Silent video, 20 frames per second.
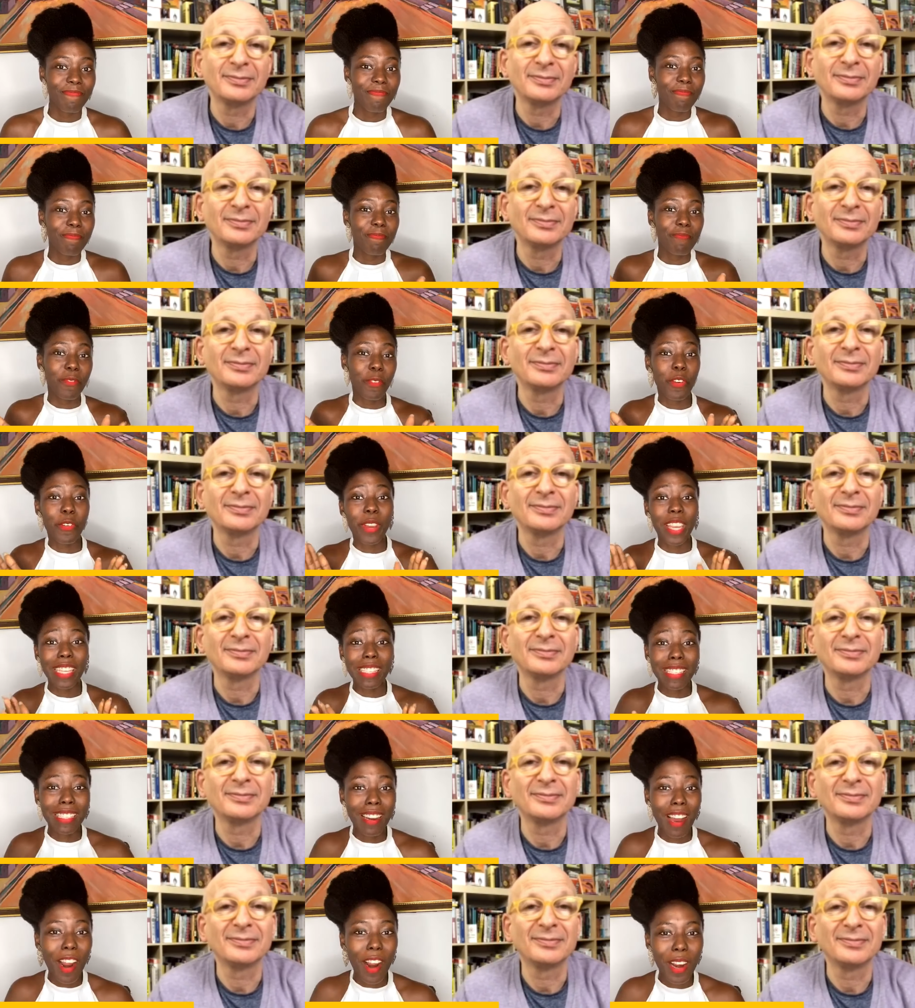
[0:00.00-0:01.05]
Speaker 1: Creating
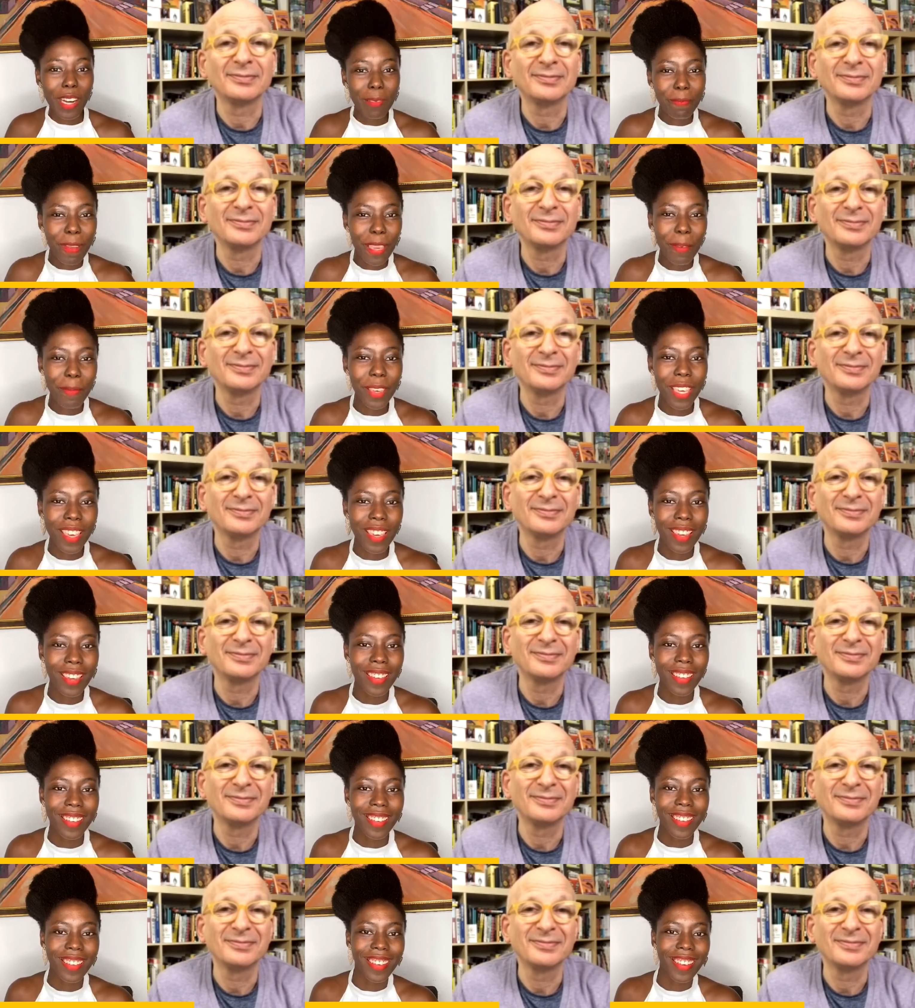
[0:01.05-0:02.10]
art, maybe?
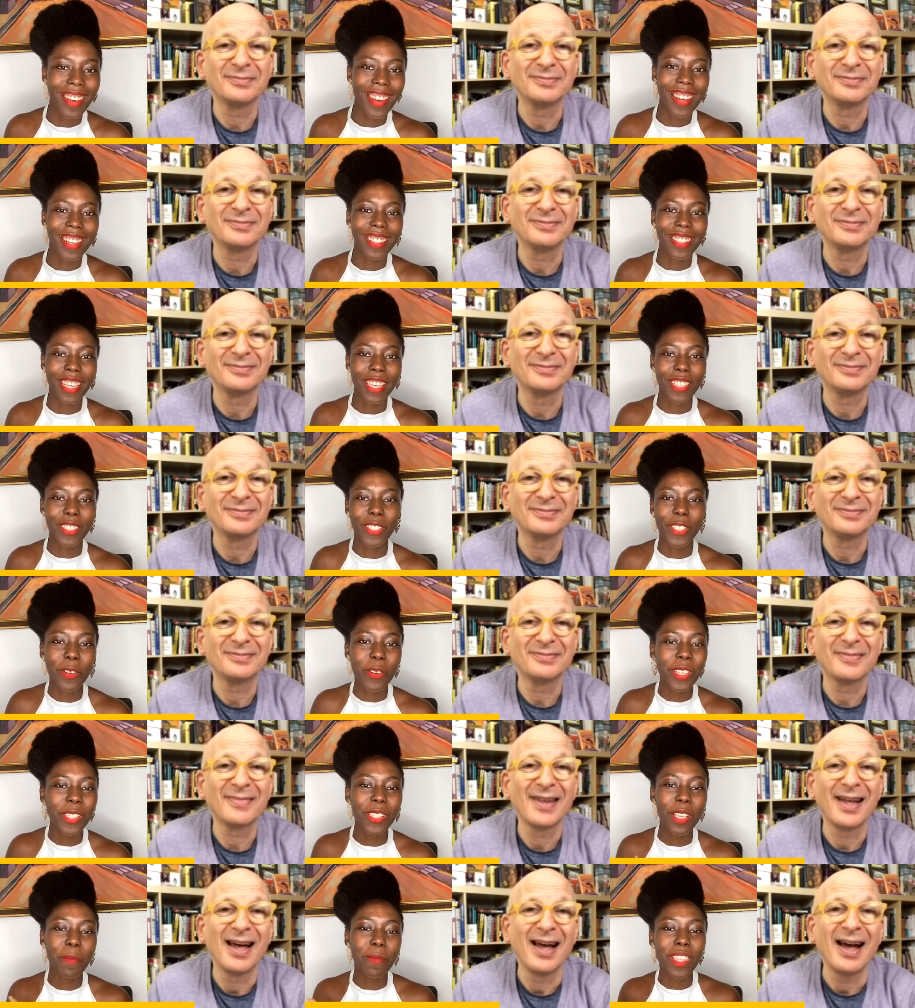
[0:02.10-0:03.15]
Like doing
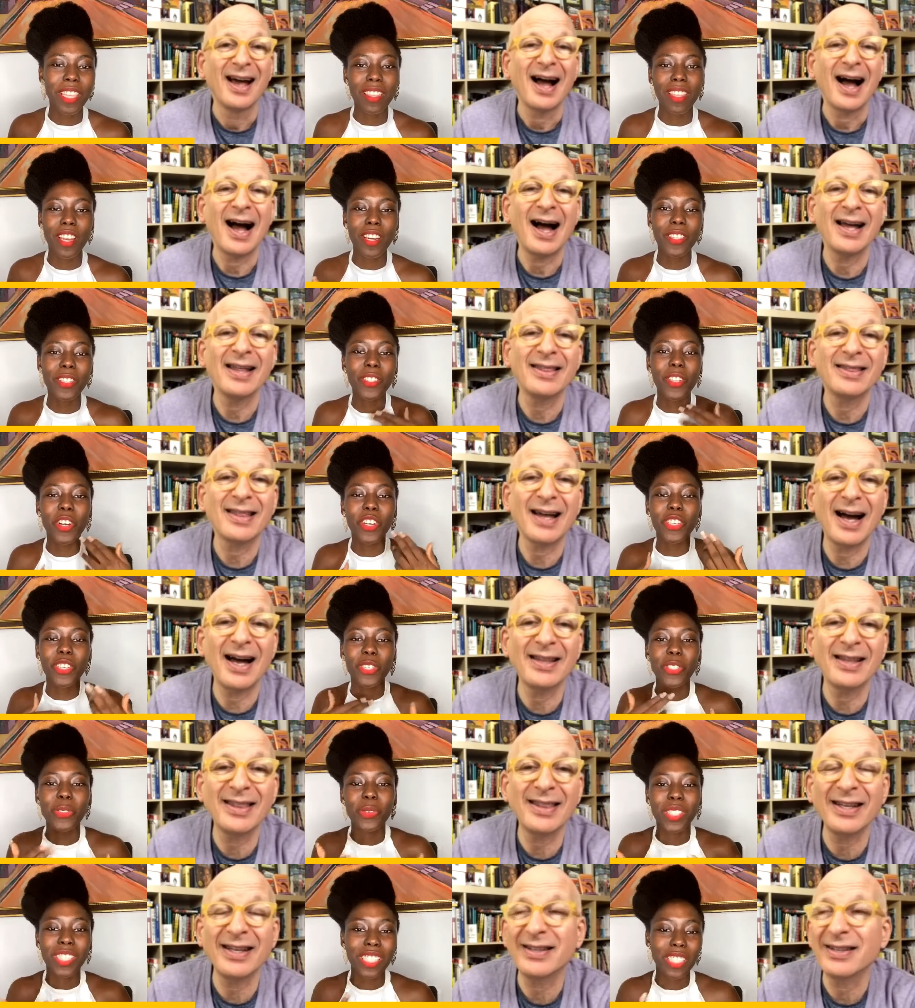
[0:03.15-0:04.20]
something that is I, not I usually
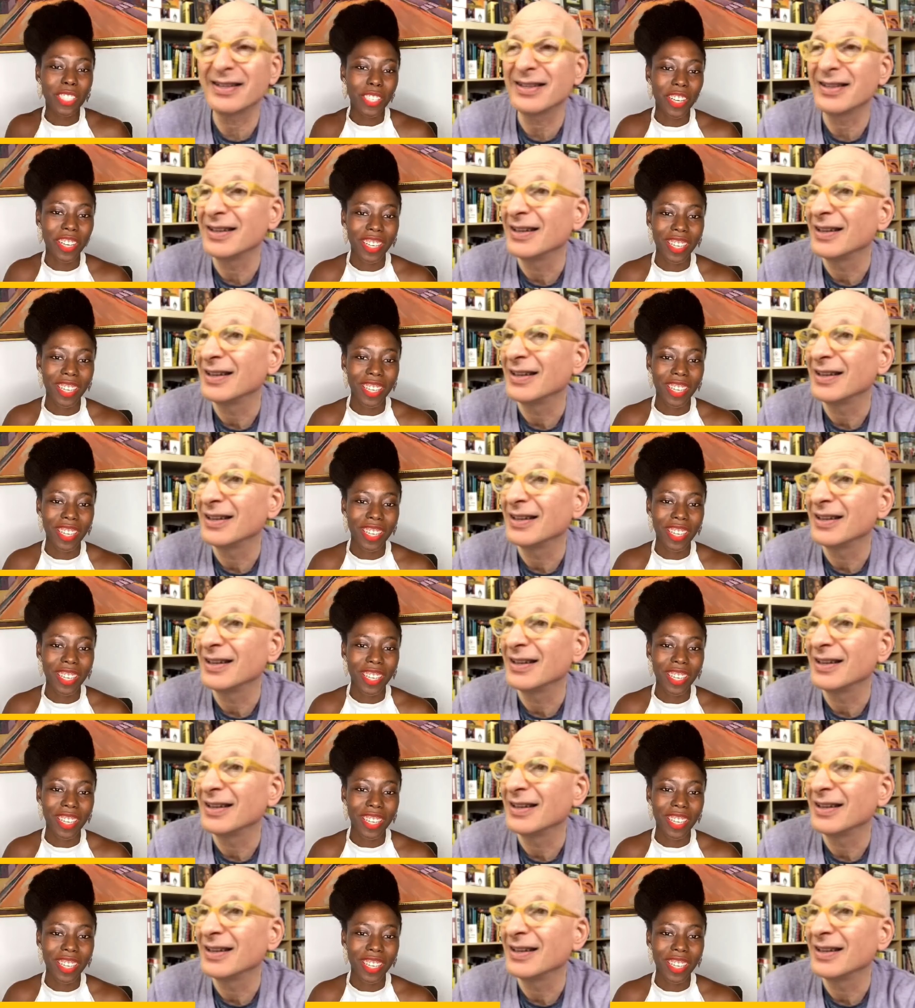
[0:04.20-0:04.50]
think, done.